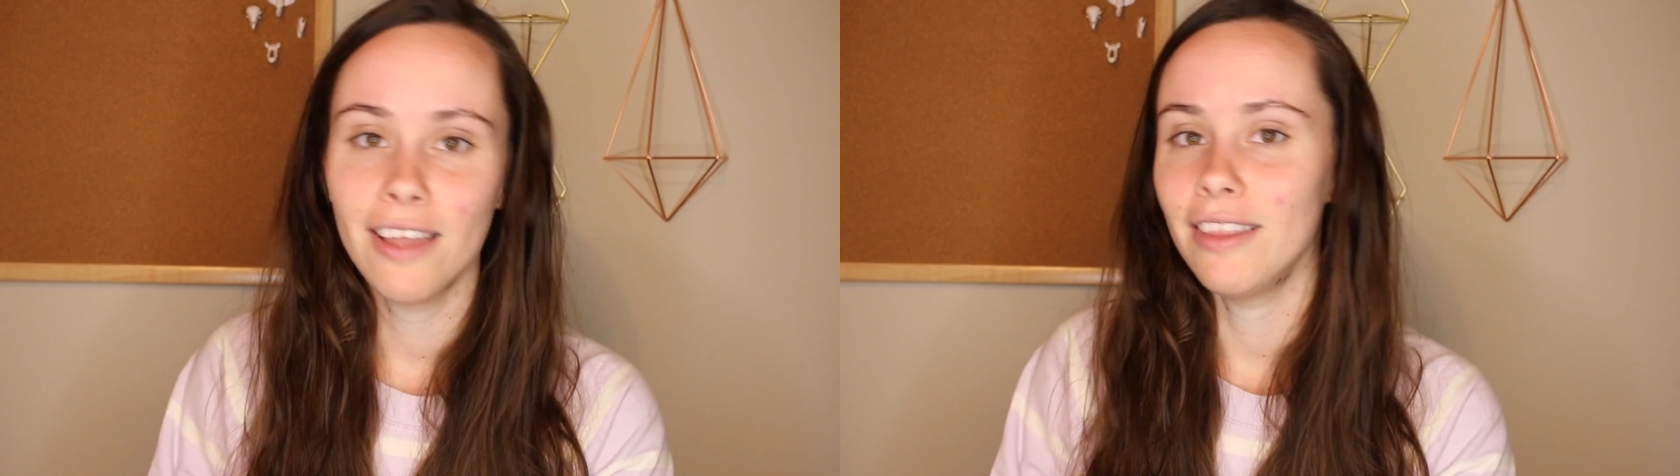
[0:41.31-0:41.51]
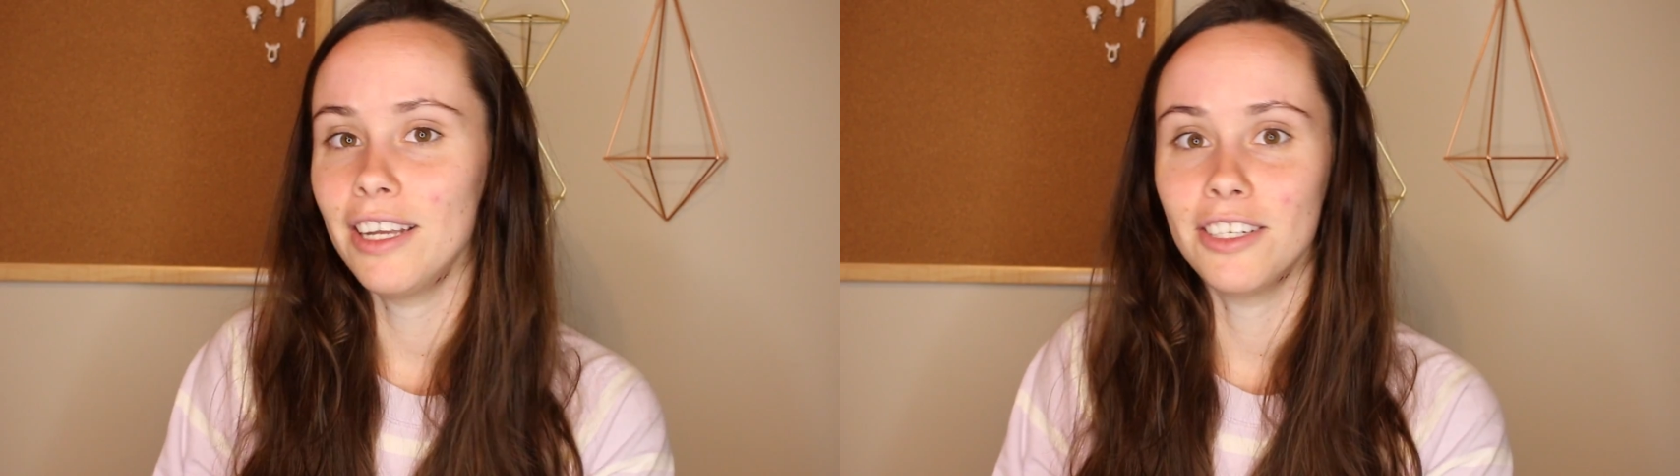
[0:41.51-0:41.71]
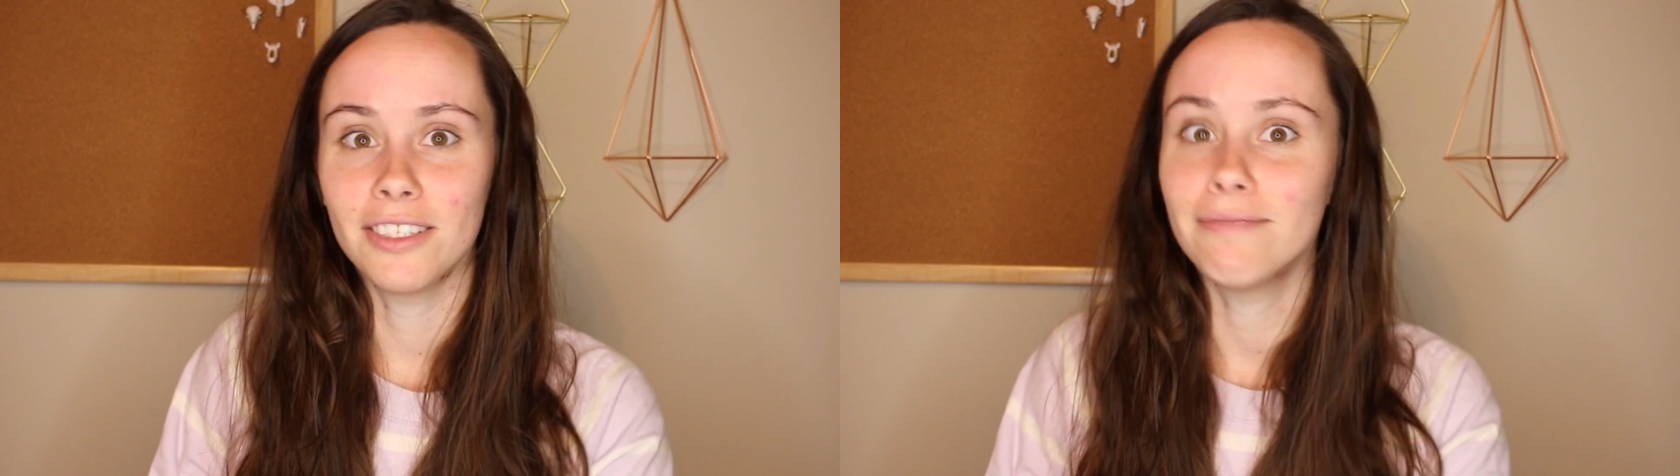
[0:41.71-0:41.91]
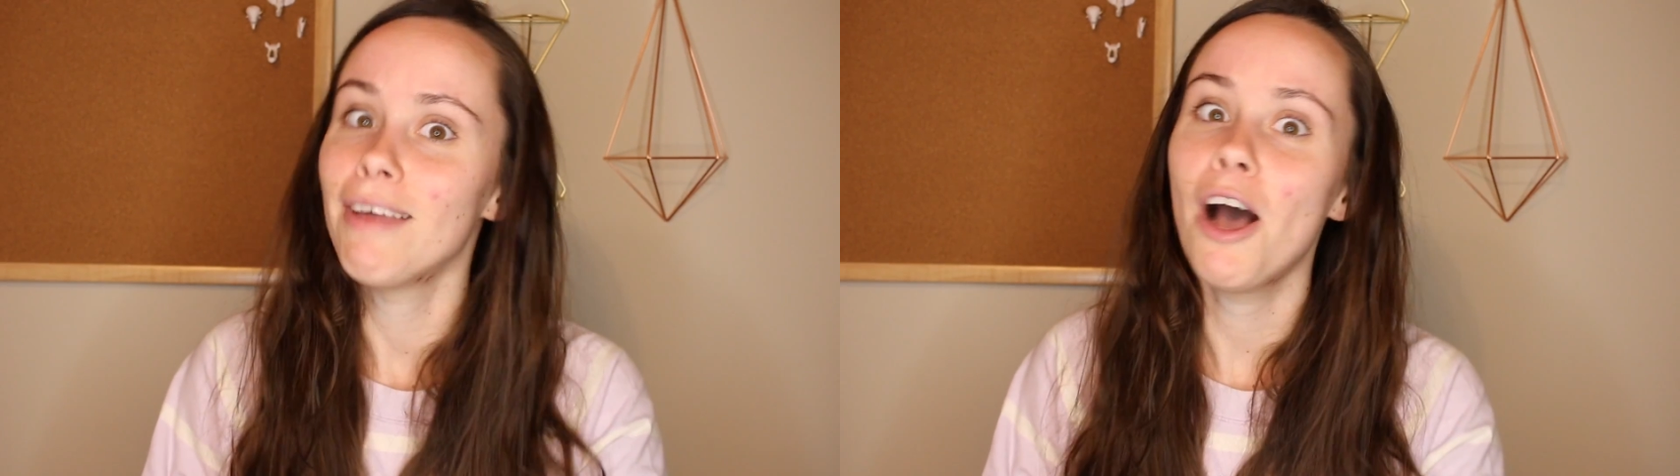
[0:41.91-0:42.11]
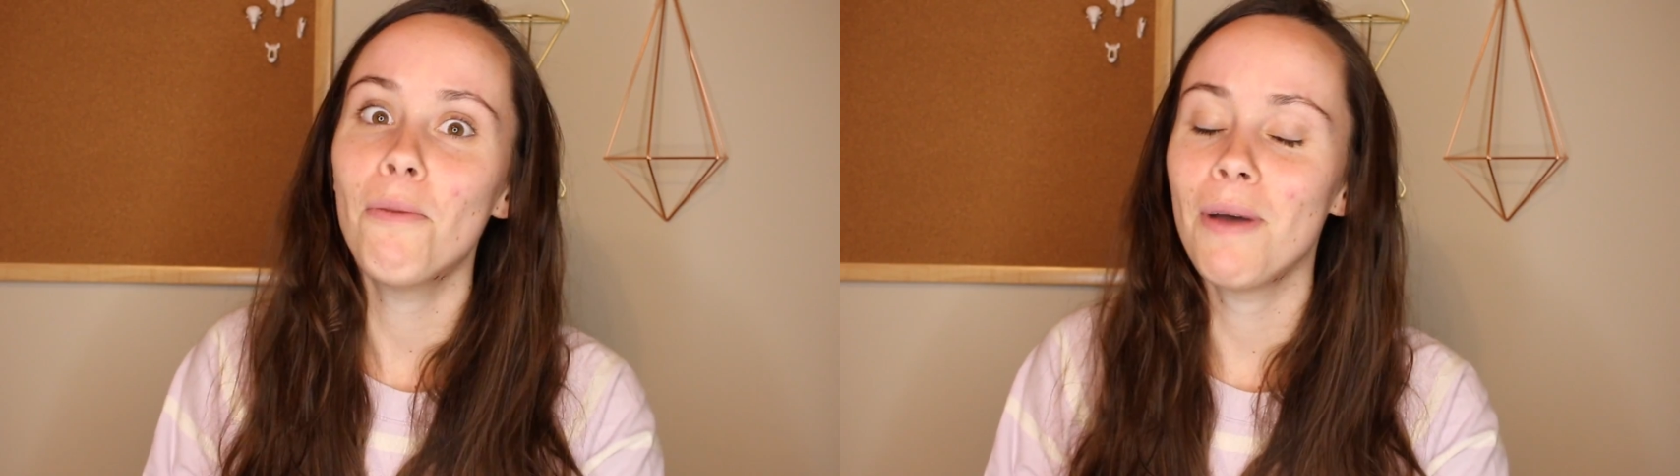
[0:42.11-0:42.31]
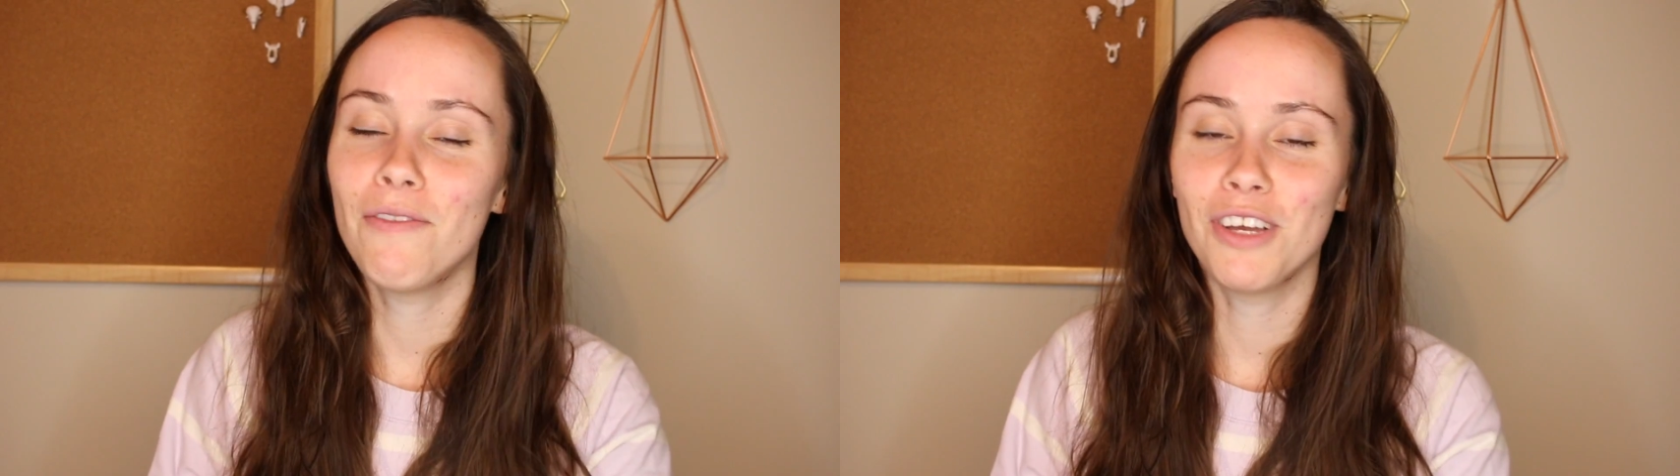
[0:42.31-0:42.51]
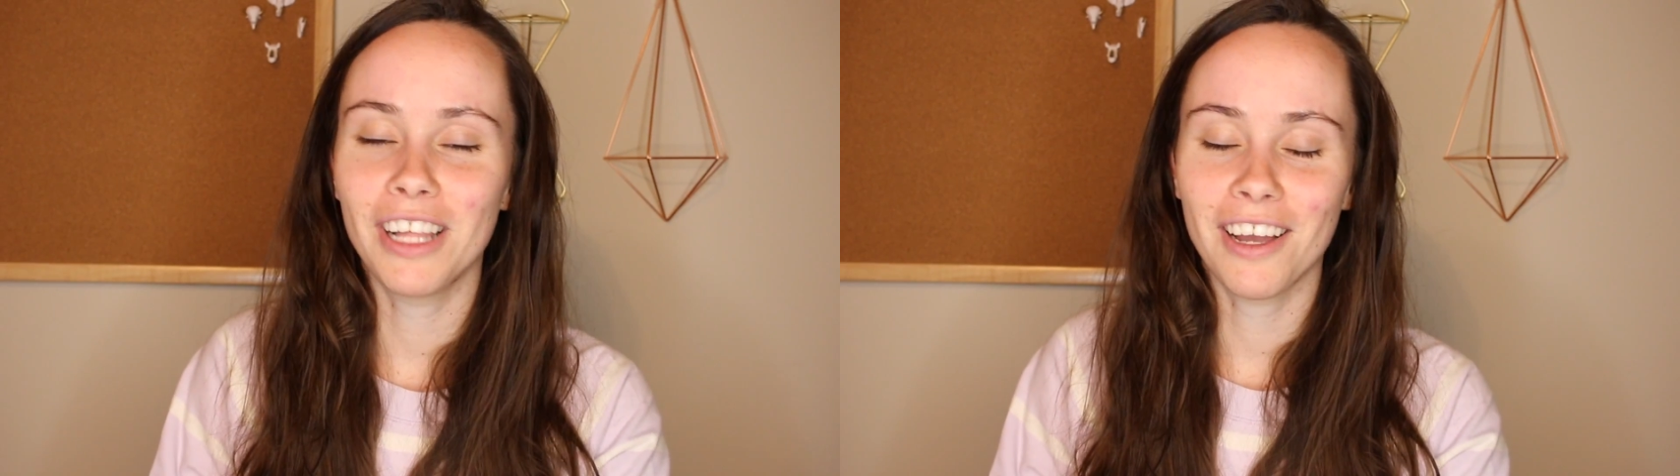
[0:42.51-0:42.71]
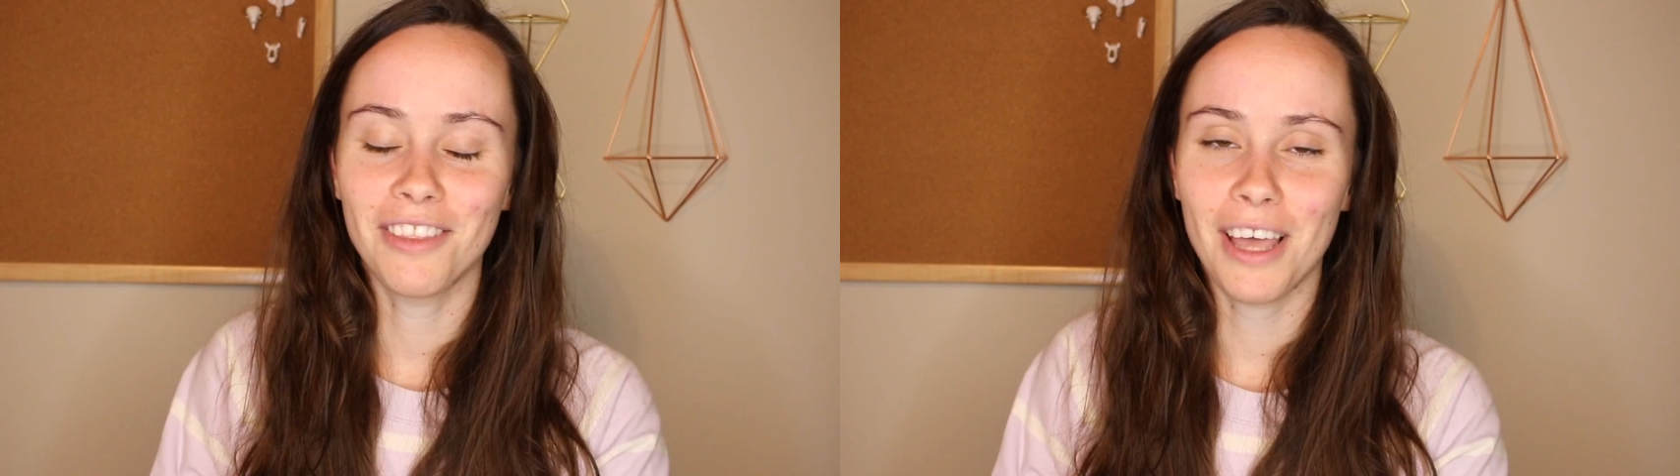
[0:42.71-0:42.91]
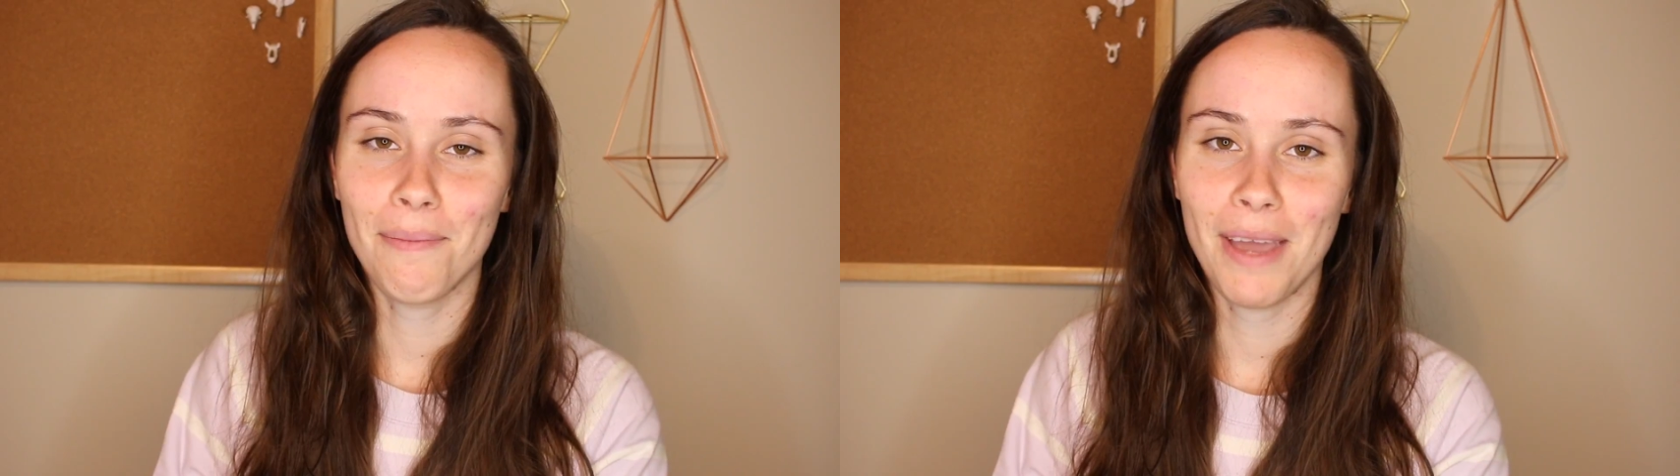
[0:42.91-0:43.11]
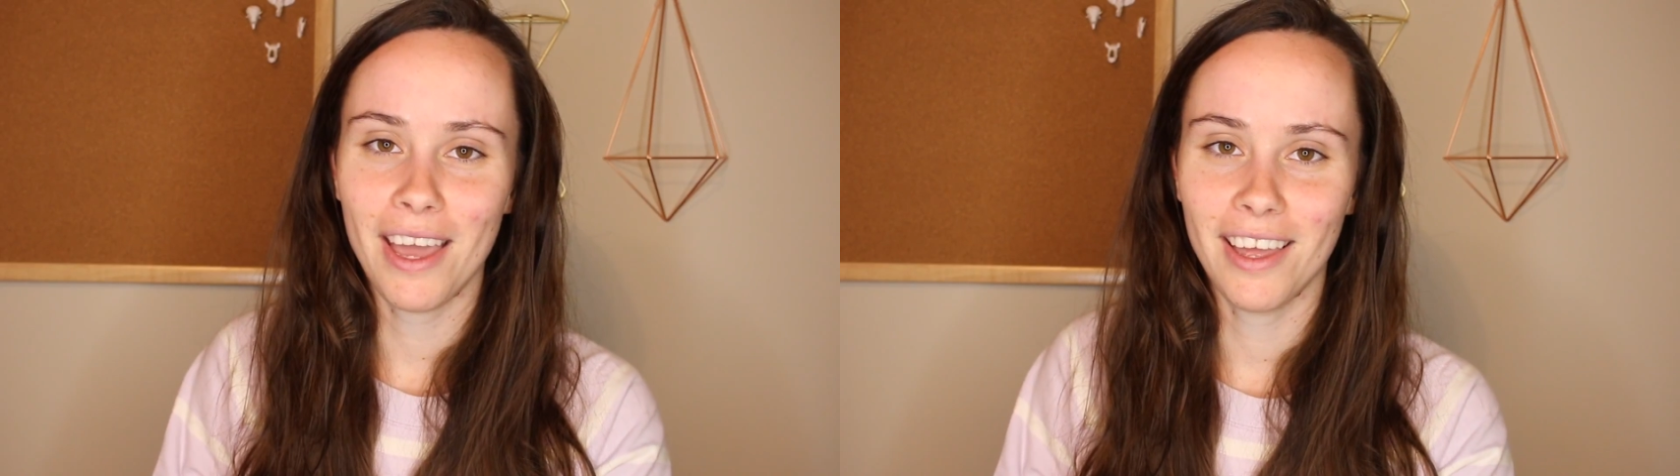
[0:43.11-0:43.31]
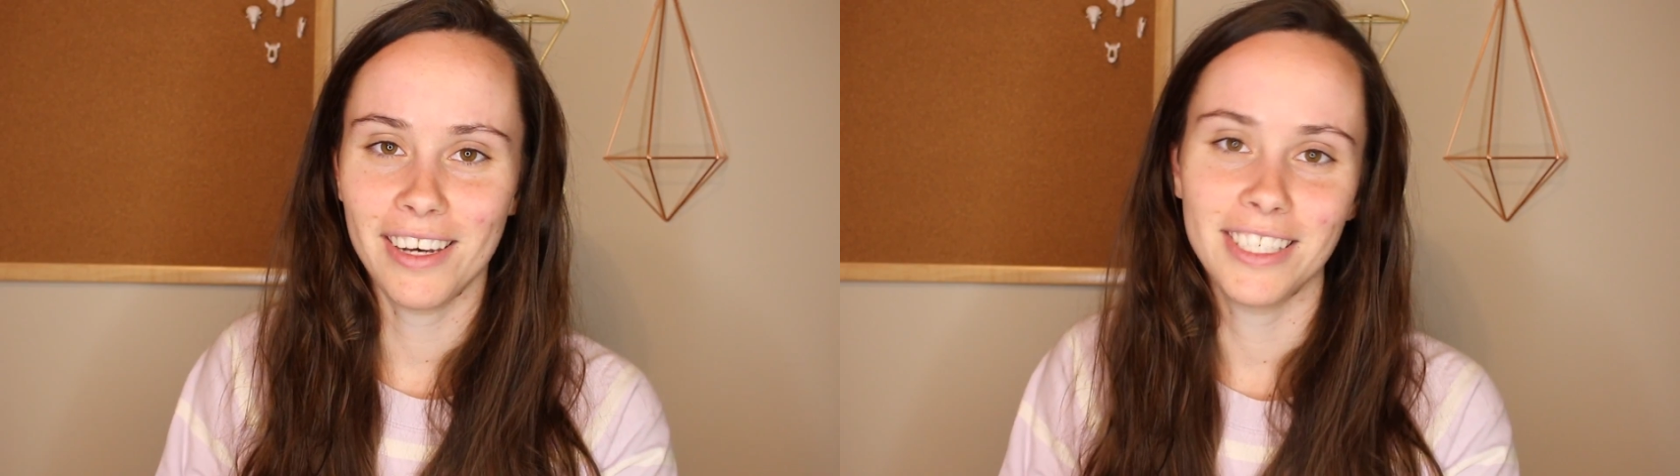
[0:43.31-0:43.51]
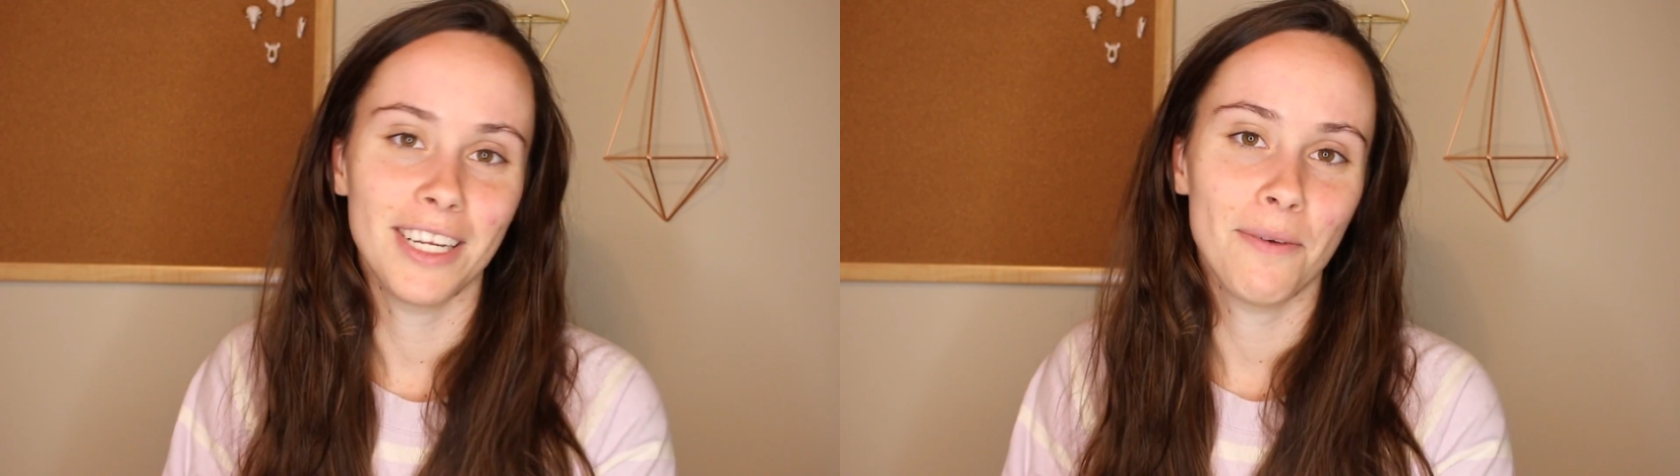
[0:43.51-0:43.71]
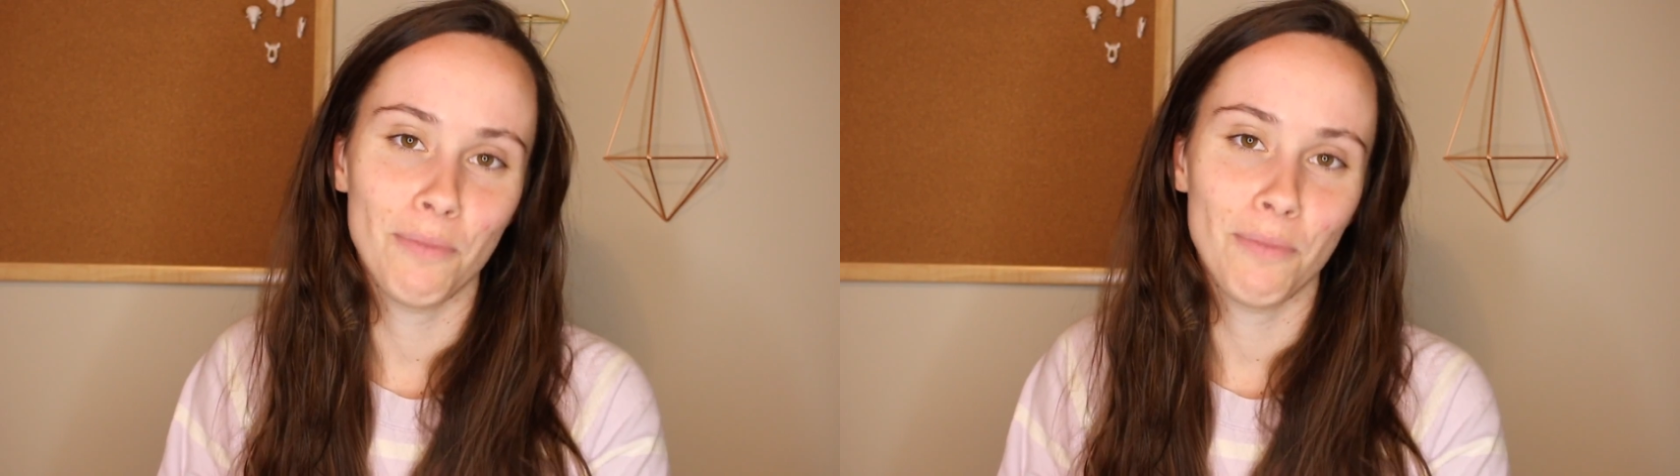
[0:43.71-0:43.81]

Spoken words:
They just help if you click on them and